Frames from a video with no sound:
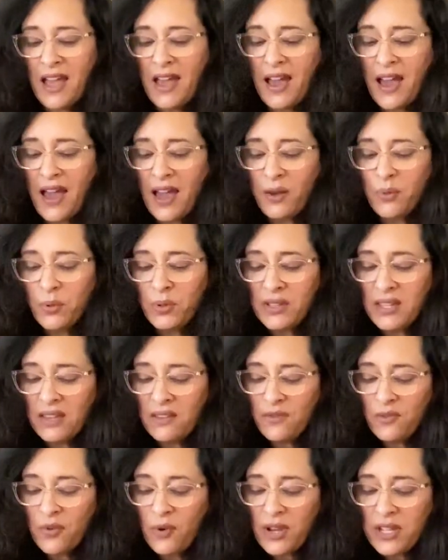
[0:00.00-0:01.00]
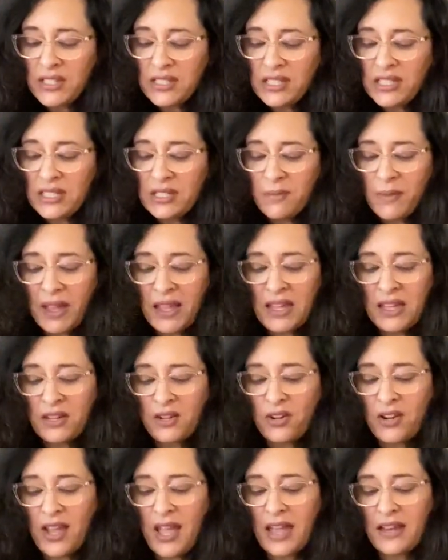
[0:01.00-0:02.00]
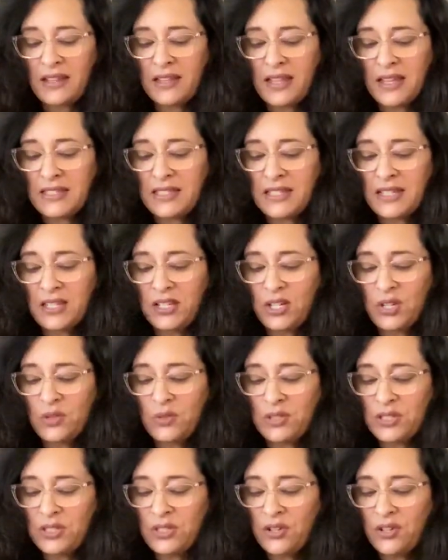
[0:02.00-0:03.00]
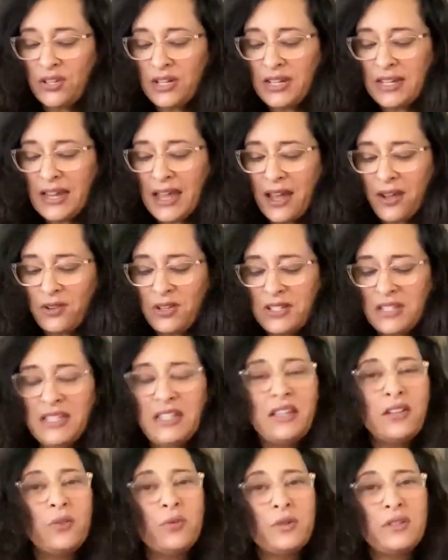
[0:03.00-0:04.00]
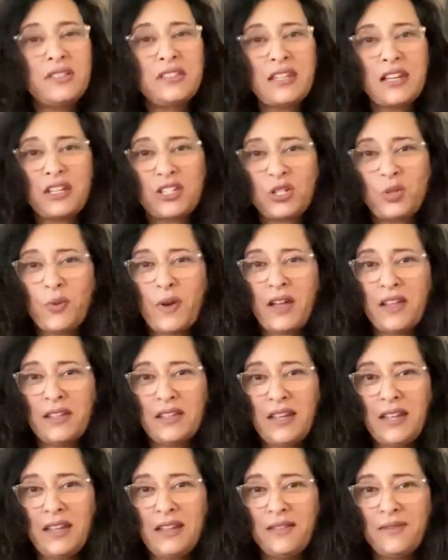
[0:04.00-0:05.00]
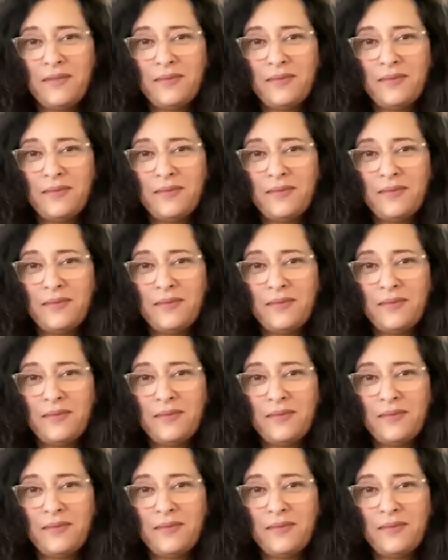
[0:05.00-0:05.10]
I will give voice to my inner adolescent who is learning how to deal with sexuality.